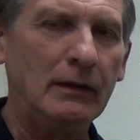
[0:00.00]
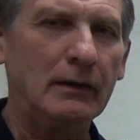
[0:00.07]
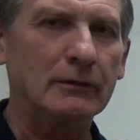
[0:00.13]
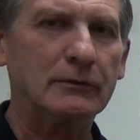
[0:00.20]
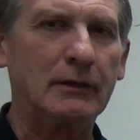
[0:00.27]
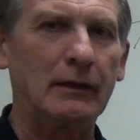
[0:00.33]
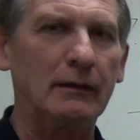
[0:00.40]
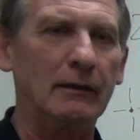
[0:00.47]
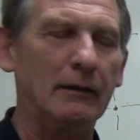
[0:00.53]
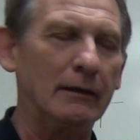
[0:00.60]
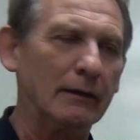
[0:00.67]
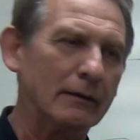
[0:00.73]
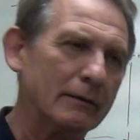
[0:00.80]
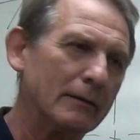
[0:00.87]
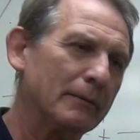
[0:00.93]
It's kind of
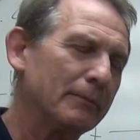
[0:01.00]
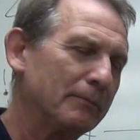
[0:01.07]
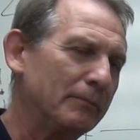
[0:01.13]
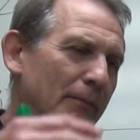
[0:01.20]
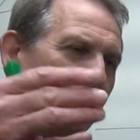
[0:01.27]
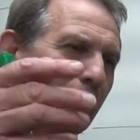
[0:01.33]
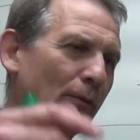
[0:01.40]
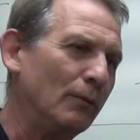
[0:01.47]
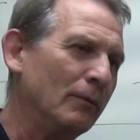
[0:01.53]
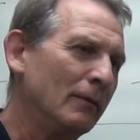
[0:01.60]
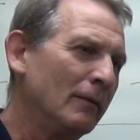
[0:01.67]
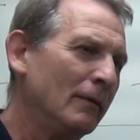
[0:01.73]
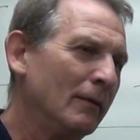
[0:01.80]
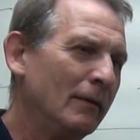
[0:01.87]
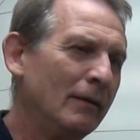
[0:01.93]
like, you know,
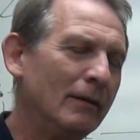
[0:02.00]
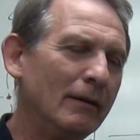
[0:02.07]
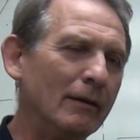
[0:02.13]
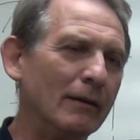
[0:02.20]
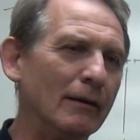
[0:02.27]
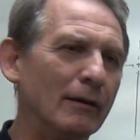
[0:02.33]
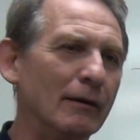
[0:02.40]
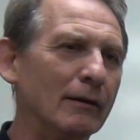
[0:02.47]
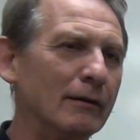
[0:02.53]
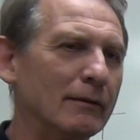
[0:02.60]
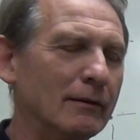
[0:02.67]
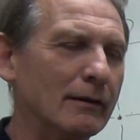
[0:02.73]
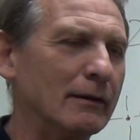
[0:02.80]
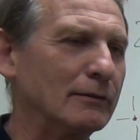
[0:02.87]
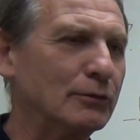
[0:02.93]

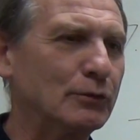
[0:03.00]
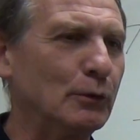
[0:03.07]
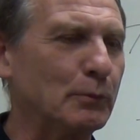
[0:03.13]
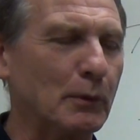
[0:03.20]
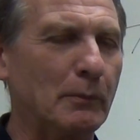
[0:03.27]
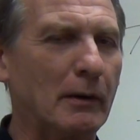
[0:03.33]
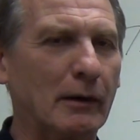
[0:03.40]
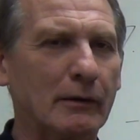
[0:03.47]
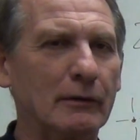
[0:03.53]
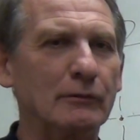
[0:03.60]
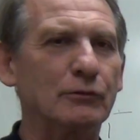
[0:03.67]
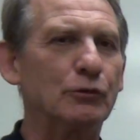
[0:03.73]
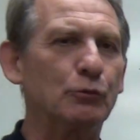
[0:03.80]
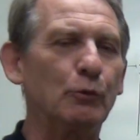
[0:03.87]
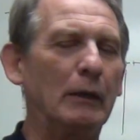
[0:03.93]
a supermarket
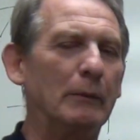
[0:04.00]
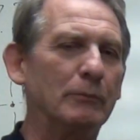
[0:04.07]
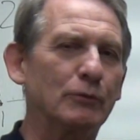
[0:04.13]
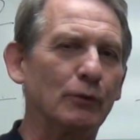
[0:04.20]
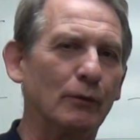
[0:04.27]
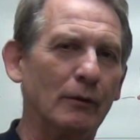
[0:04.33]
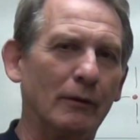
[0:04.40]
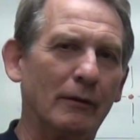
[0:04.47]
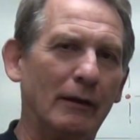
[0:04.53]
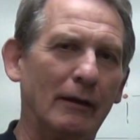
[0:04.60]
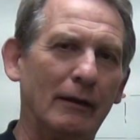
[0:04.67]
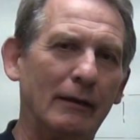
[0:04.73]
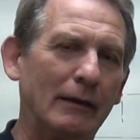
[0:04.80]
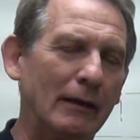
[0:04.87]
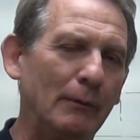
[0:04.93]
sweep sort of thing.
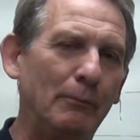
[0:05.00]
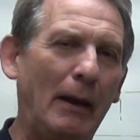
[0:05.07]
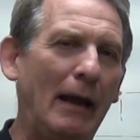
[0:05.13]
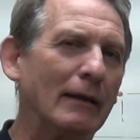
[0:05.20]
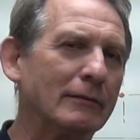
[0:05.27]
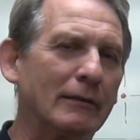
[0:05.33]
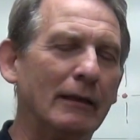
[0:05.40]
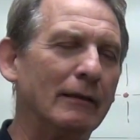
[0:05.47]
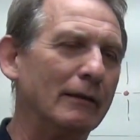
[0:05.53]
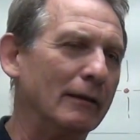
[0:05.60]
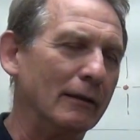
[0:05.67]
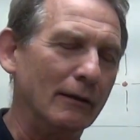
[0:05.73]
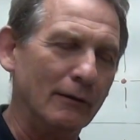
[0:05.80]
You get a basket,